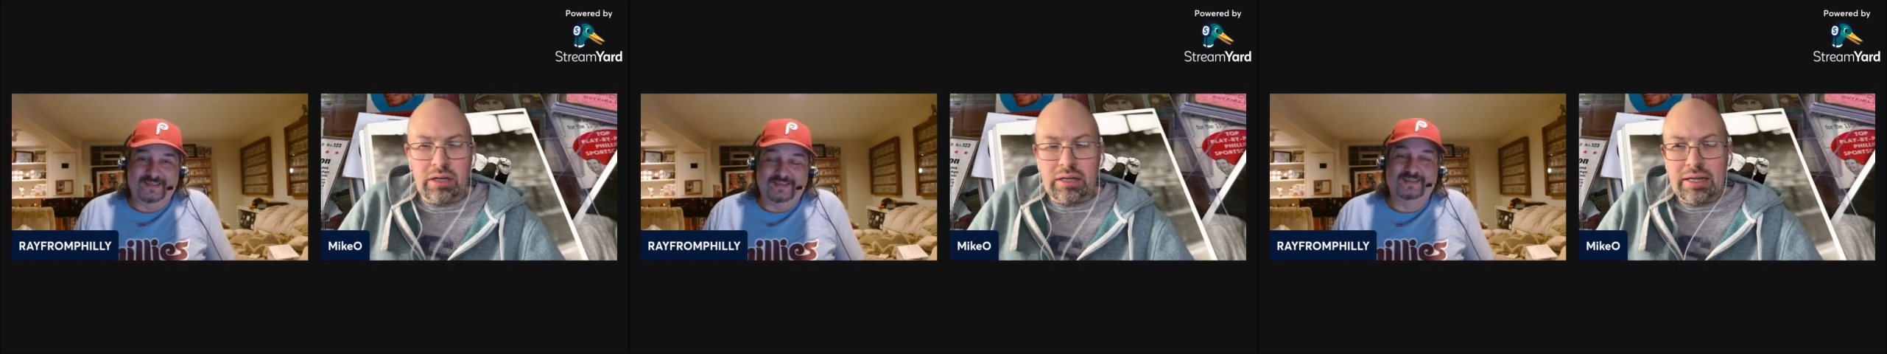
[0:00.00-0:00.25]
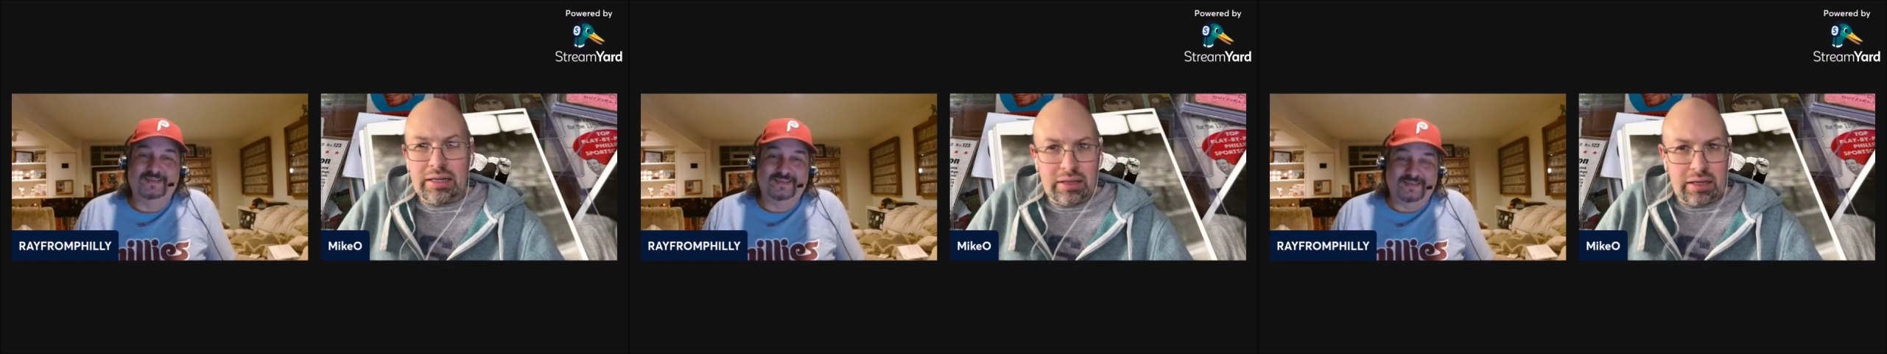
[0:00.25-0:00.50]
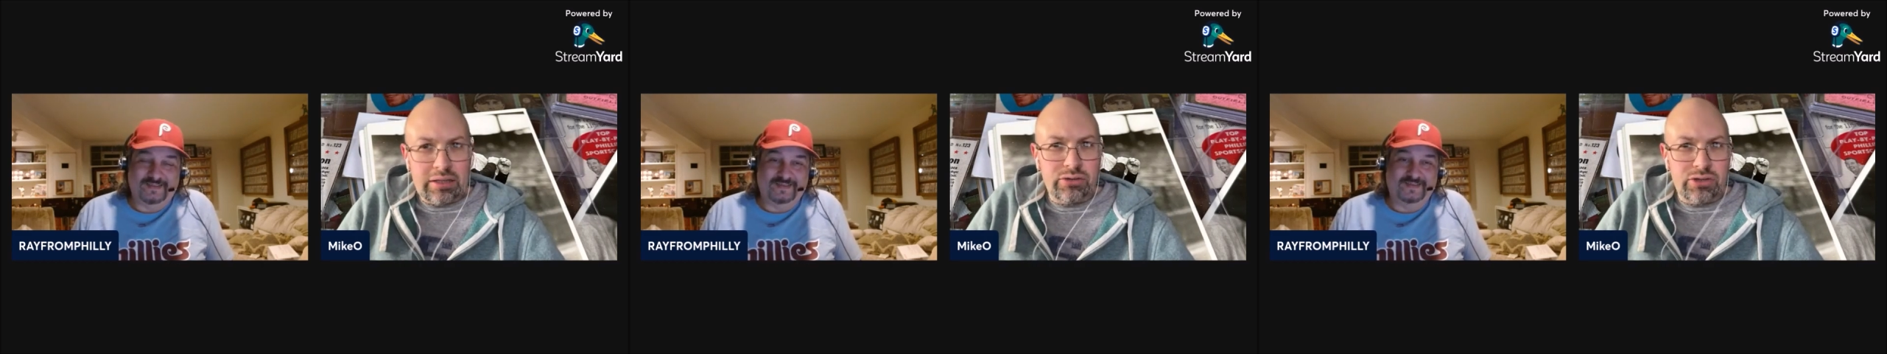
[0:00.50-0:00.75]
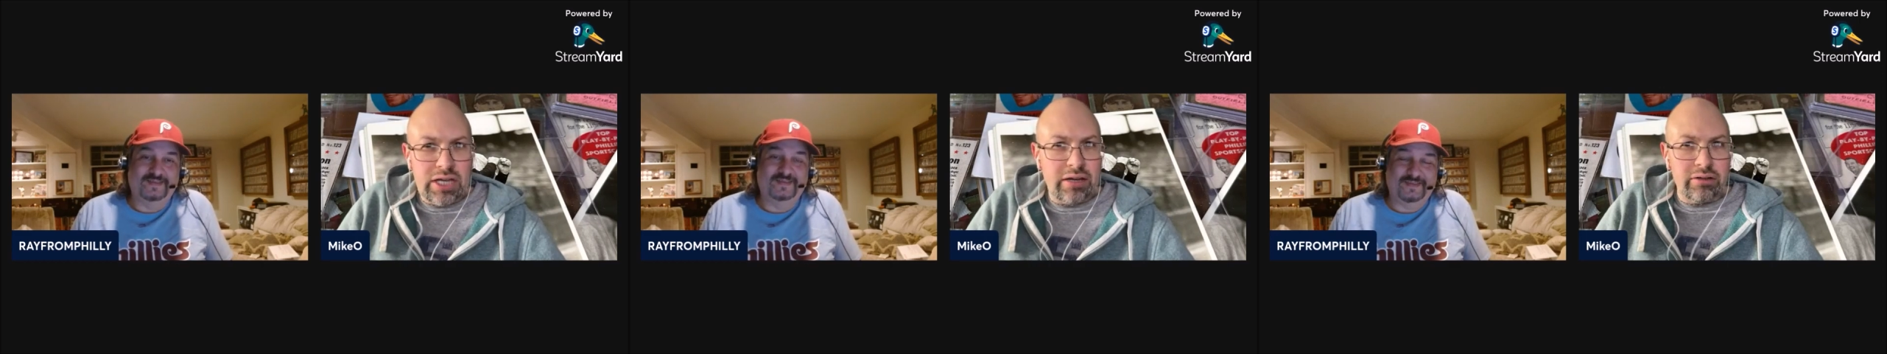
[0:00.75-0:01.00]
Speaker 1: and then like you
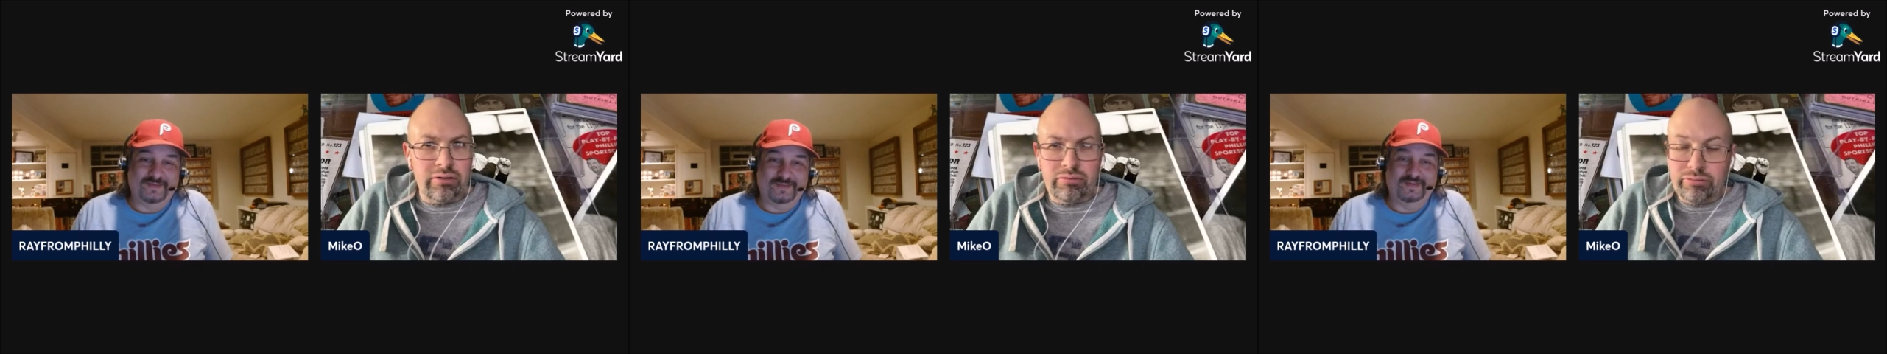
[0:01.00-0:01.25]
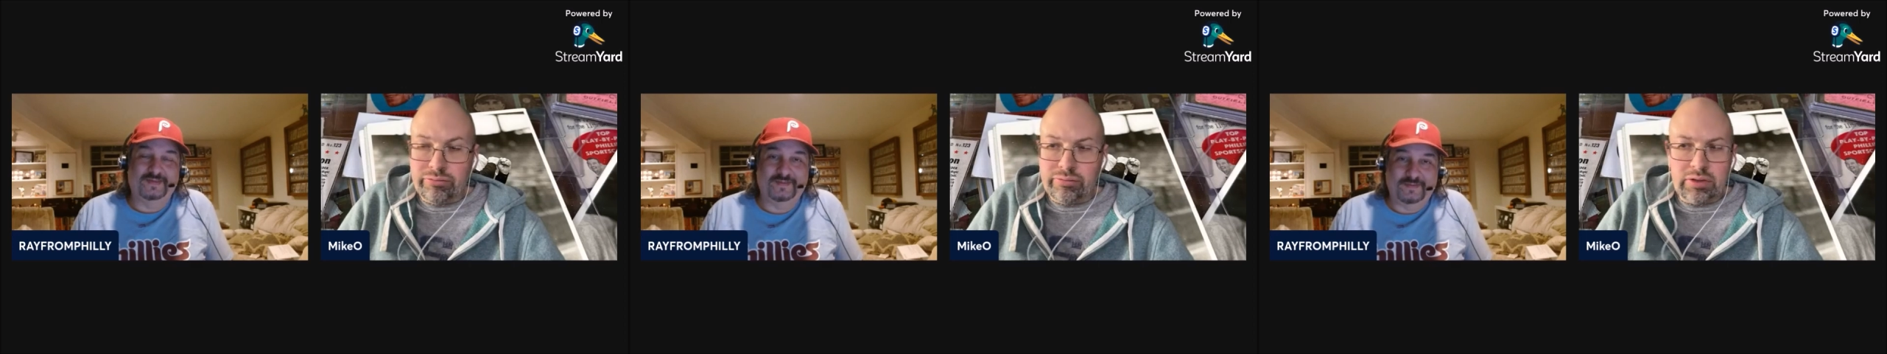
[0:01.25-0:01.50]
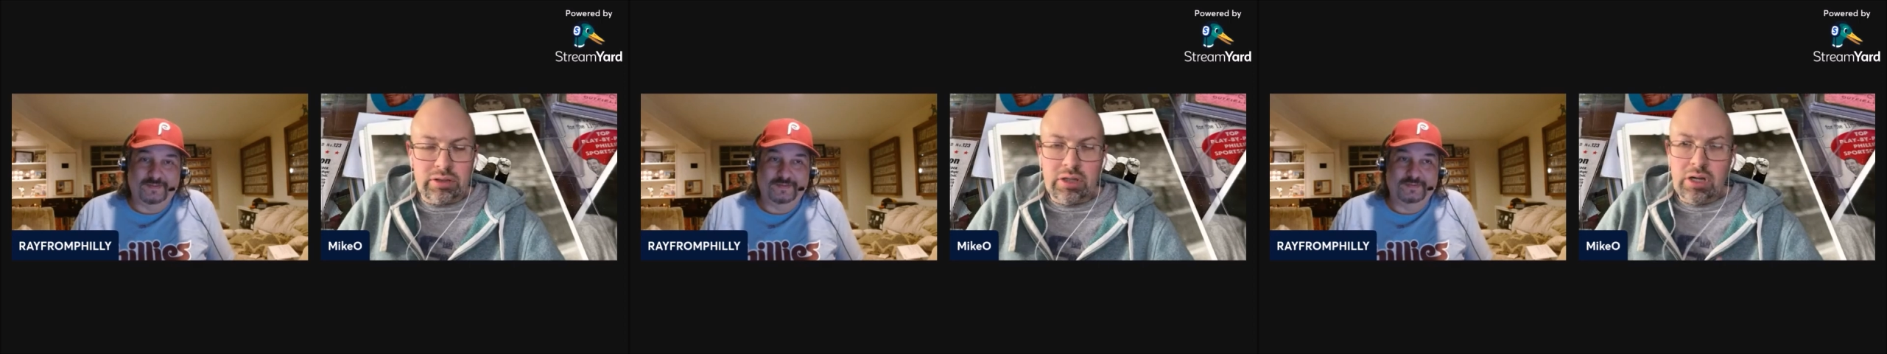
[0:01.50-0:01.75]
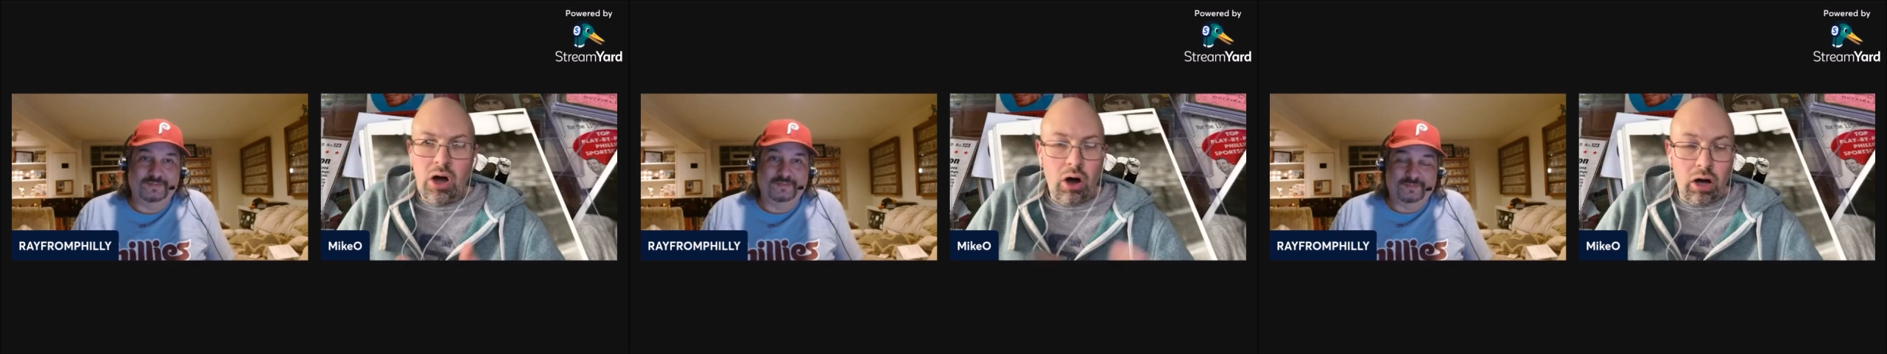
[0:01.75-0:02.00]
said,
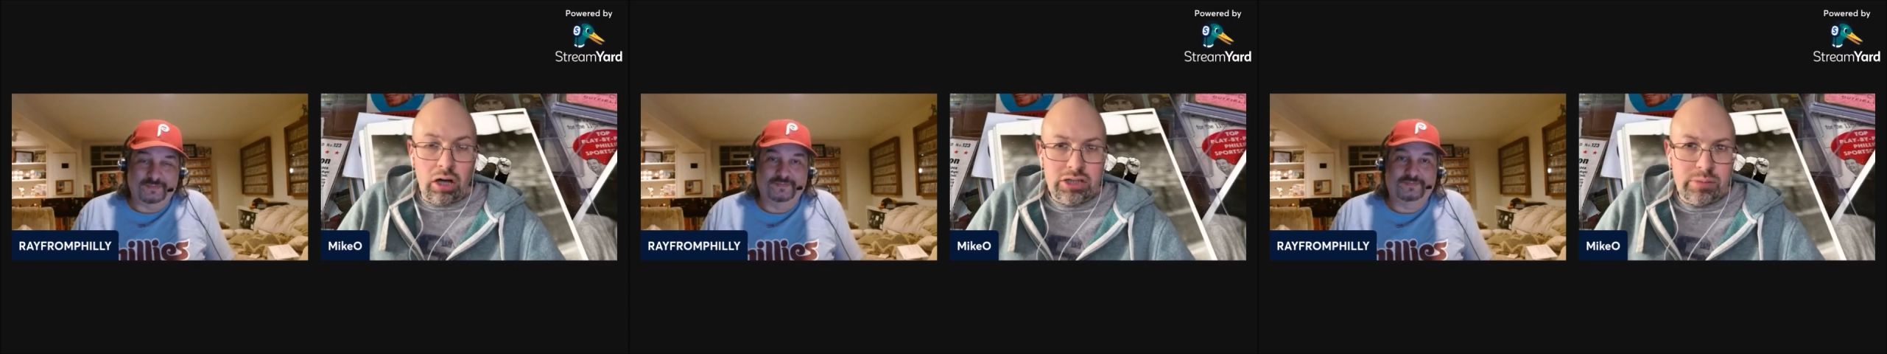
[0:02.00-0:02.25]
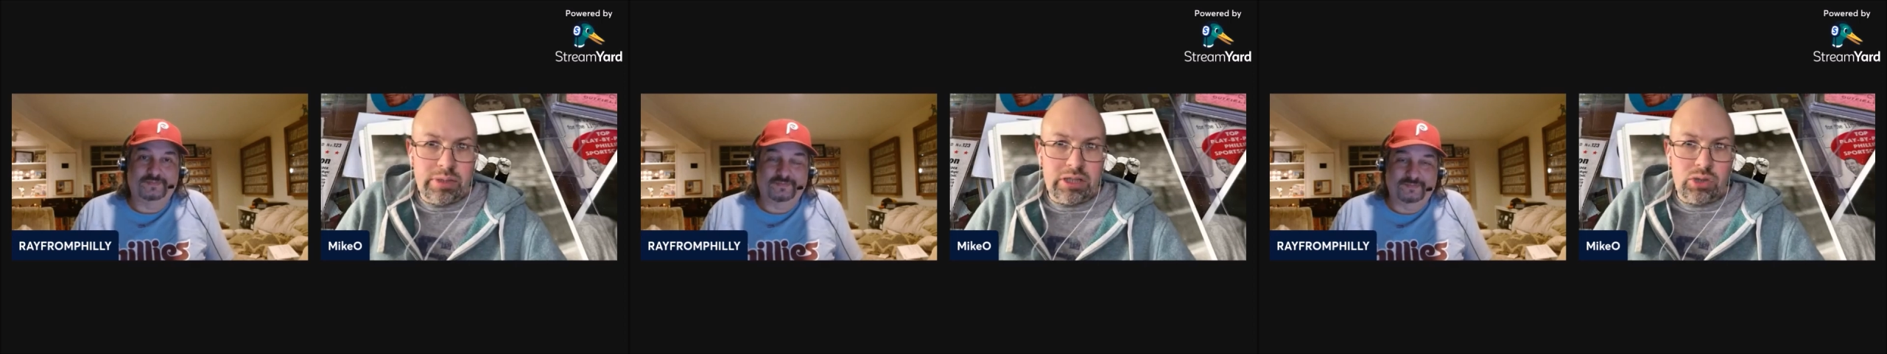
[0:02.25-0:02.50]
awesome in